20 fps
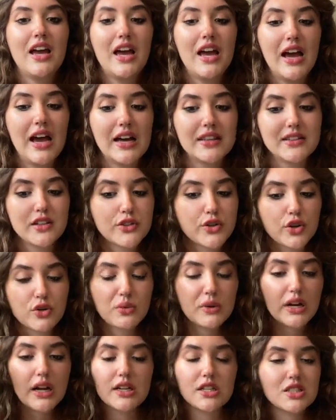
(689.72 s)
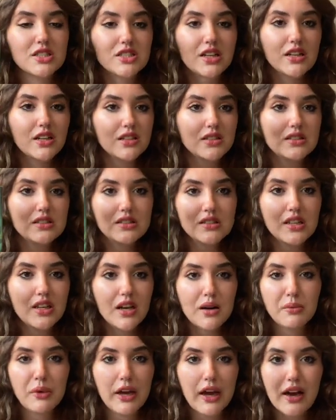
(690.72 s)
And the third one I just didn't see
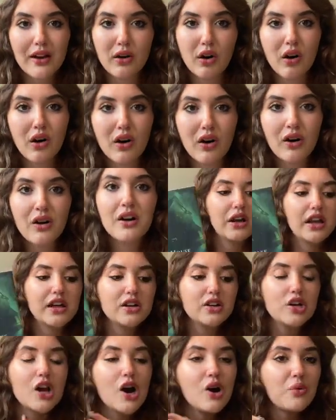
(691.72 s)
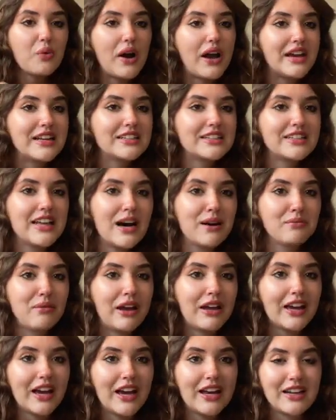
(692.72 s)
coming at all. In no way did that
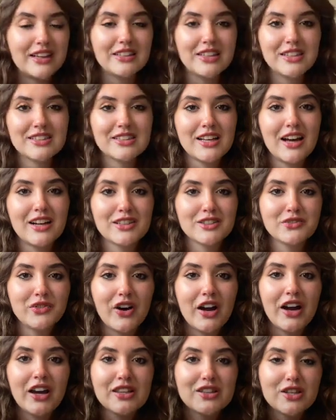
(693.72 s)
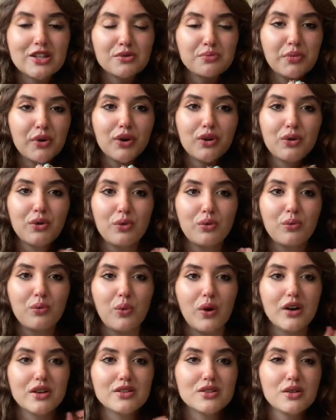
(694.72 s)
make it any less satisfying. This book
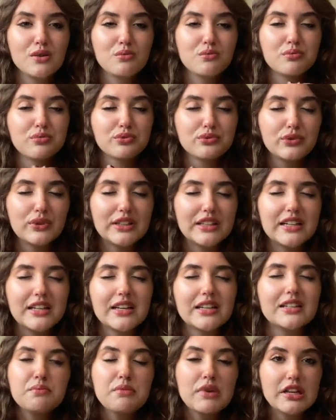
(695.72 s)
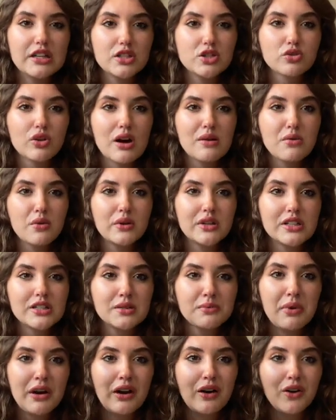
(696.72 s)
was brilliant. Me describing what it's
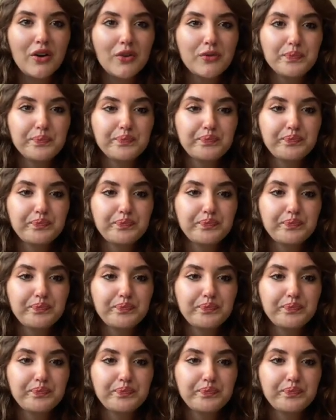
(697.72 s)
about,